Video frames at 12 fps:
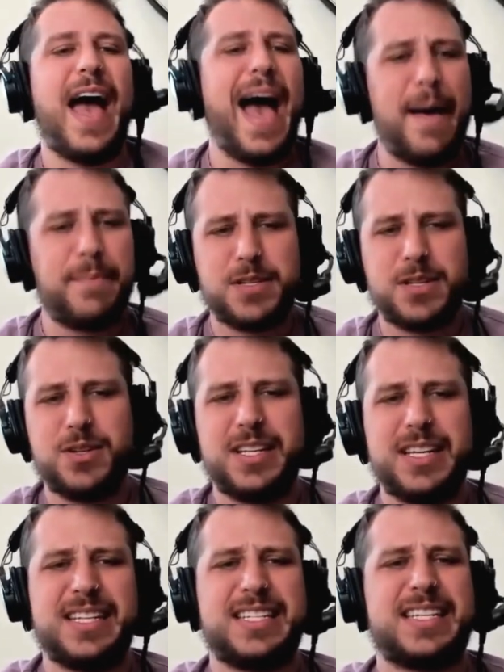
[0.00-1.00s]

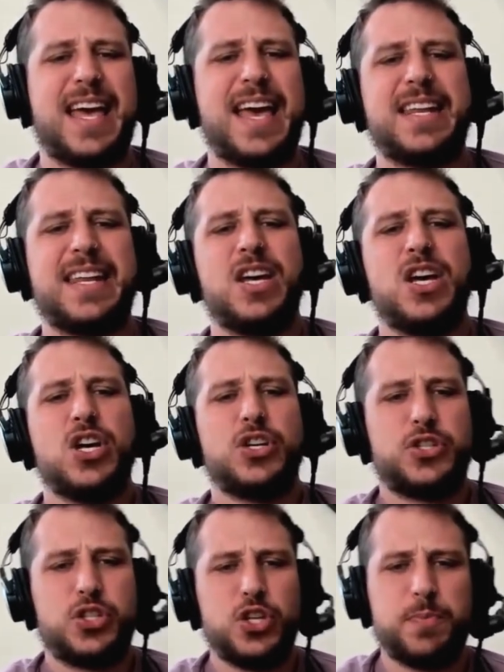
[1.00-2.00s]
Absolutely insane.
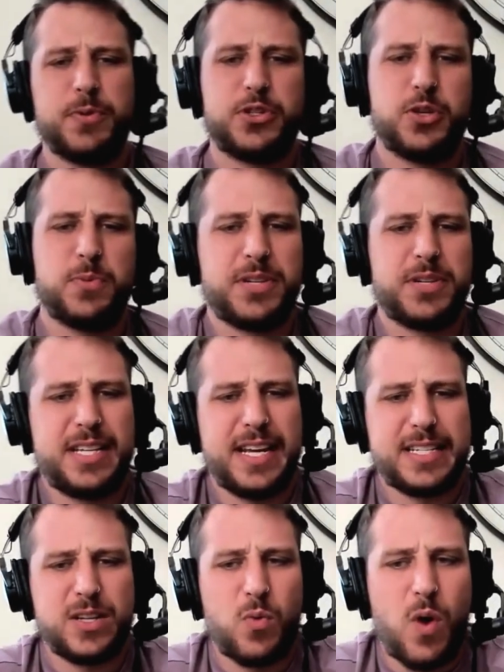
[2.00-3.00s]
Super, super
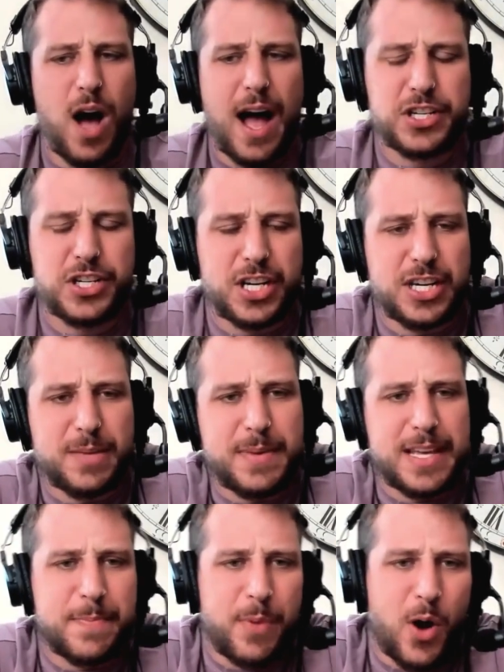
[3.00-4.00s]
sick to watch and to
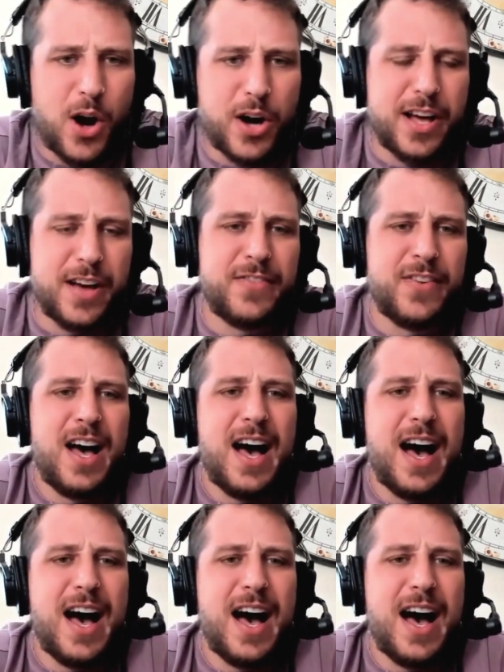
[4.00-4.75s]
be a part of.